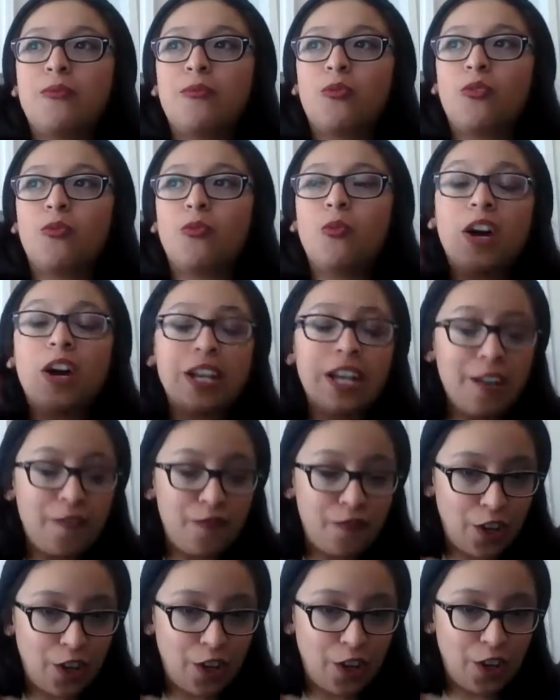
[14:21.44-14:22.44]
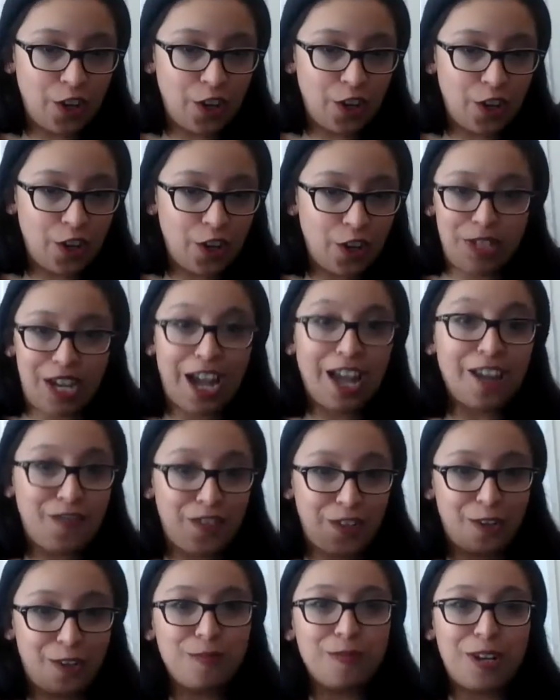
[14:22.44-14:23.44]
one, I felt
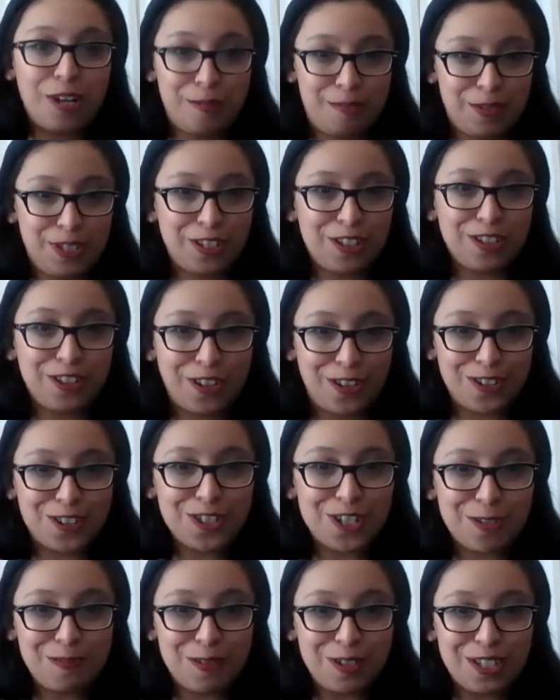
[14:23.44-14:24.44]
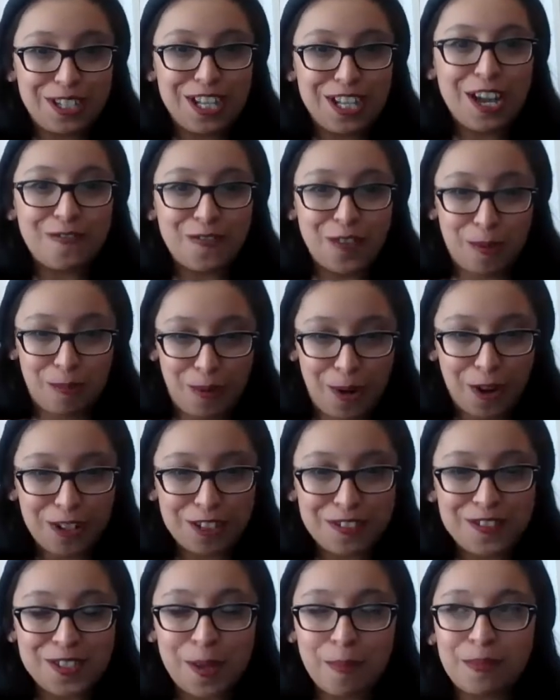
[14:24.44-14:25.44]
a bigger, larger community. I felt part
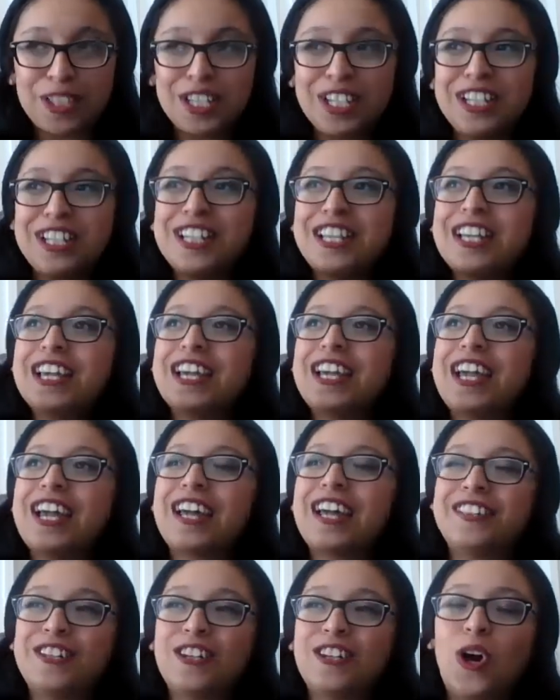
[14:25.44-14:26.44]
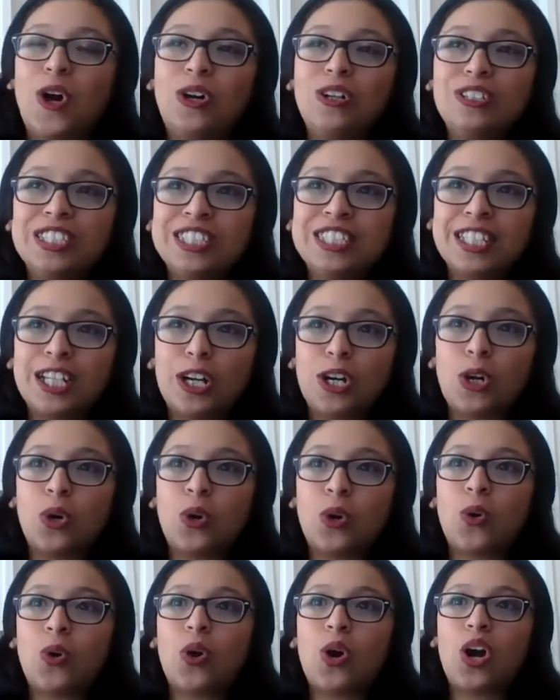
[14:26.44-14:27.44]
of something, and then
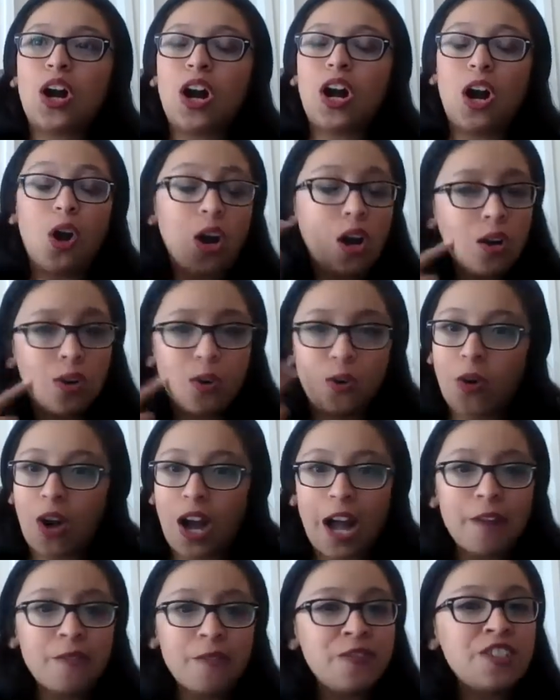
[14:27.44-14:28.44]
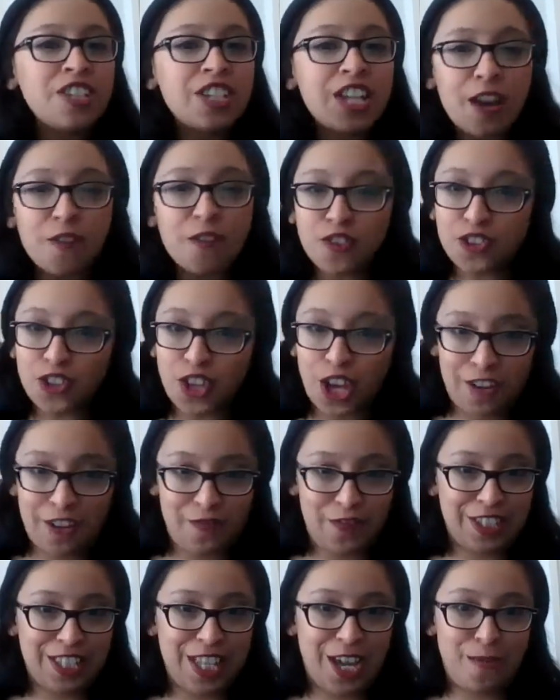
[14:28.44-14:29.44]
also, oh, I've never thought
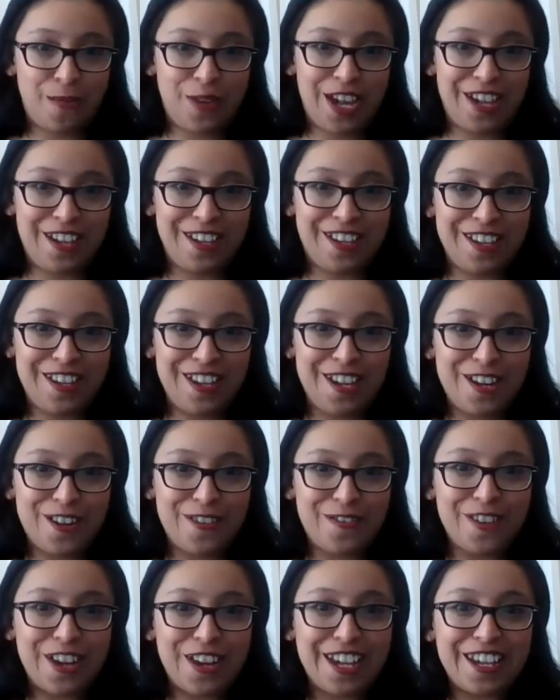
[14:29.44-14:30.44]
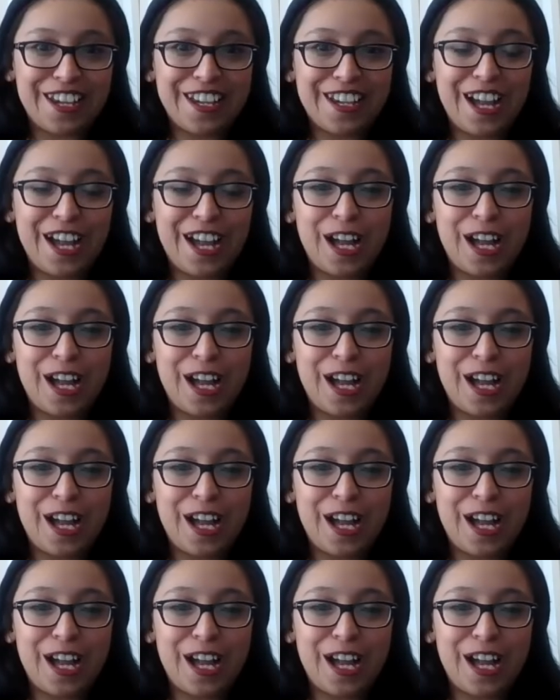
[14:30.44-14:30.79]
of it that way, right?